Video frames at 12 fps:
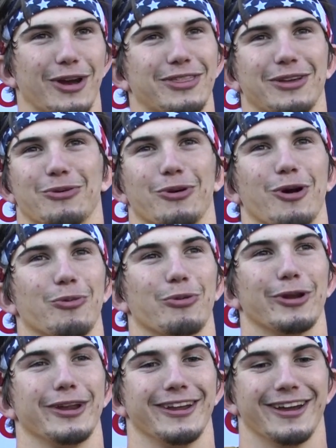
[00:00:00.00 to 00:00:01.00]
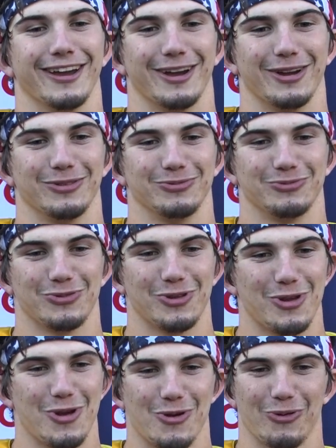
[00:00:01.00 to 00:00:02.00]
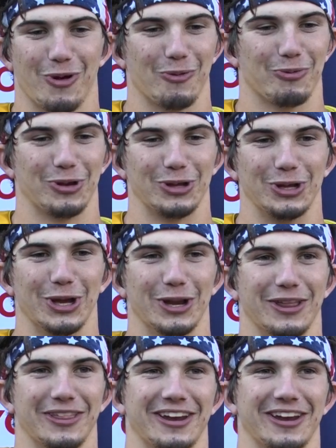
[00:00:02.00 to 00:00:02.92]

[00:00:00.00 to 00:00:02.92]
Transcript: I think we're all pretty good.